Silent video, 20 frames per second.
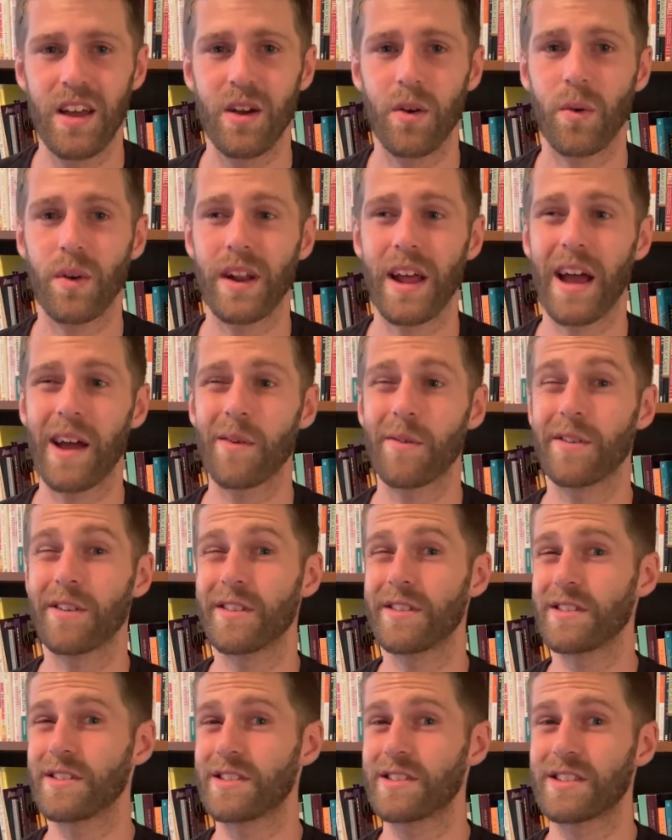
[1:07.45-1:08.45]
when I
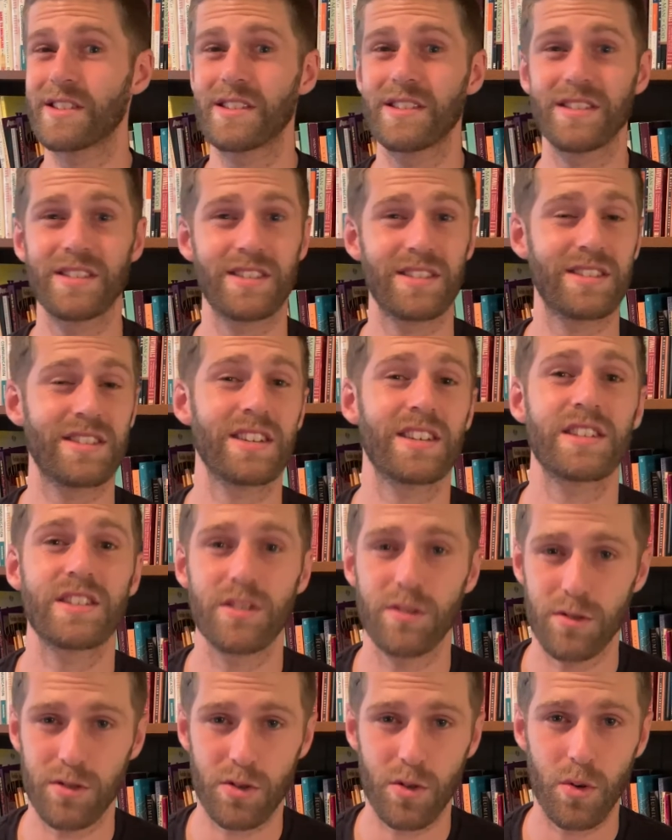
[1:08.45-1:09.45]
was 6
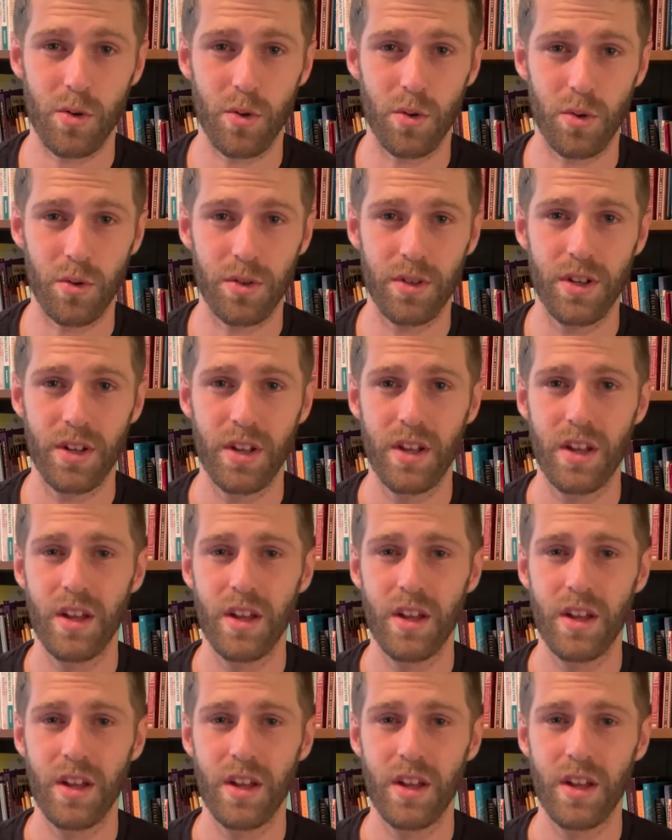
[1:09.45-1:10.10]
years old,